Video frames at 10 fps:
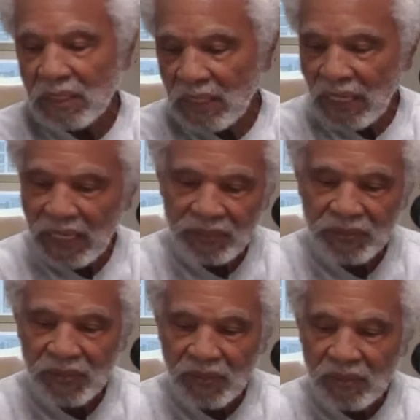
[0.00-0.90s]
I
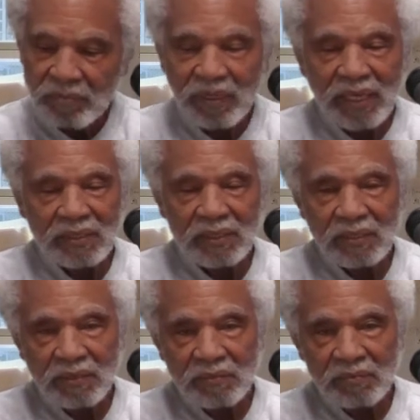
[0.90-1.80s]
started by
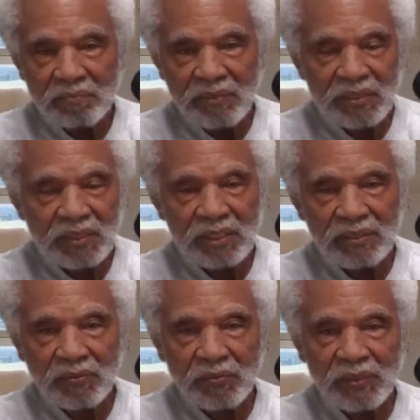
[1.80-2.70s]
mentioning
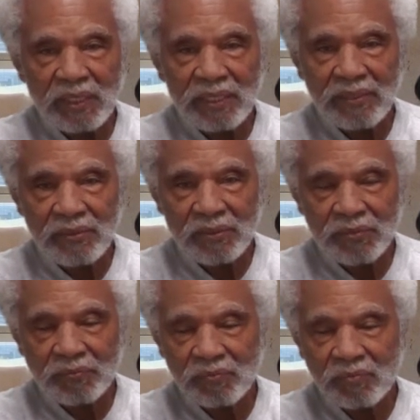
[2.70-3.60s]
the three letters,
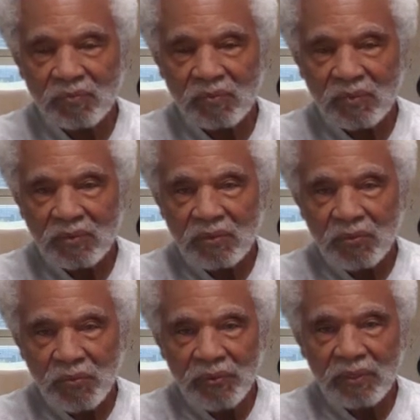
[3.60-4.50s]

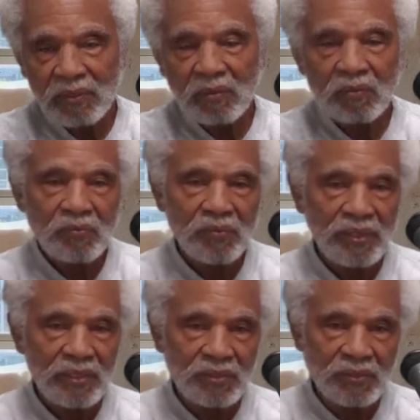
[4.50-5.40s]
critical
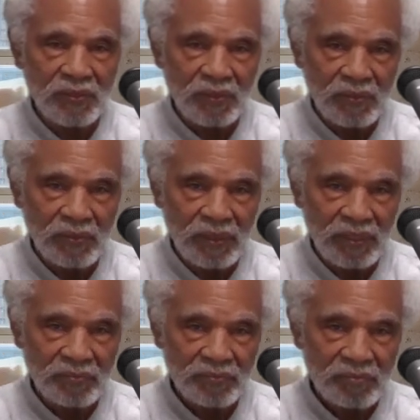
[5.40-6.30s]
race
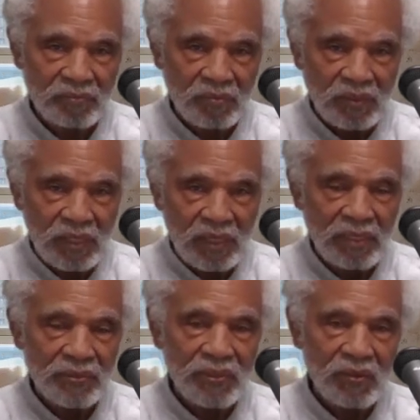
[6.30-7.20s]
theory,
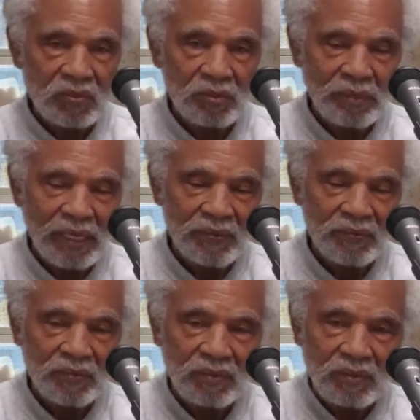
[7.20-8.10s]
then talked about
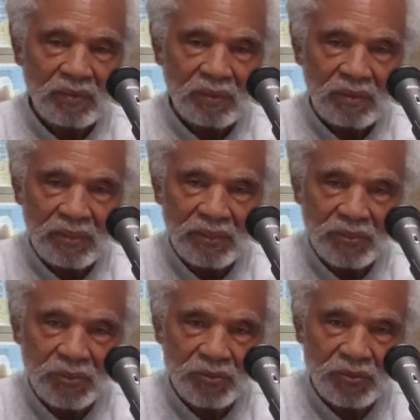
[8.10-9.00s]

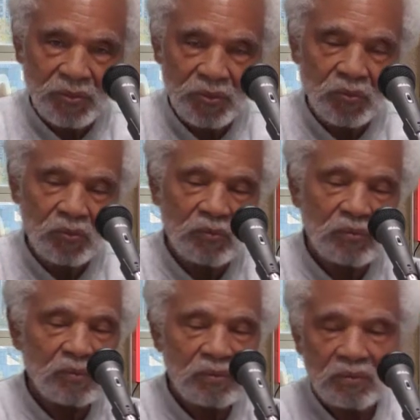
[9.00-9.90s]
these two
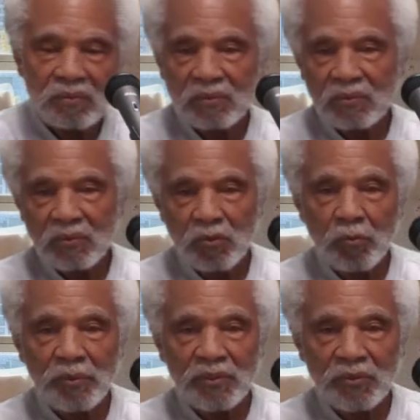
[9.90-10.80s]

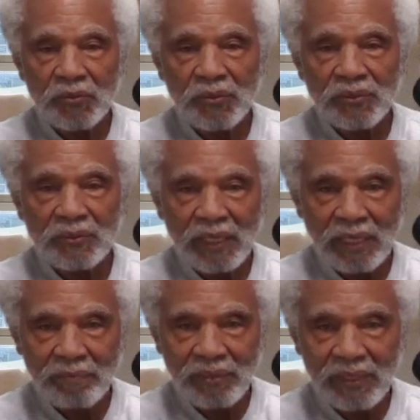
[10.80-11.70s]
gubernatorial
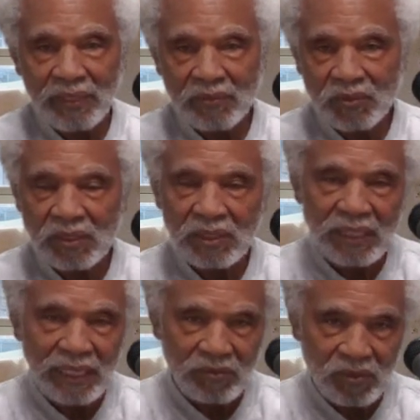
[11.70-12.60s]
campaigns
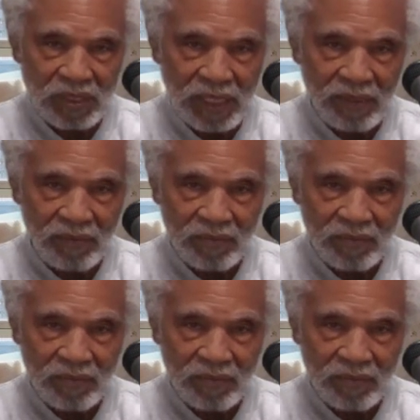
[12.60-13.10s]
down south,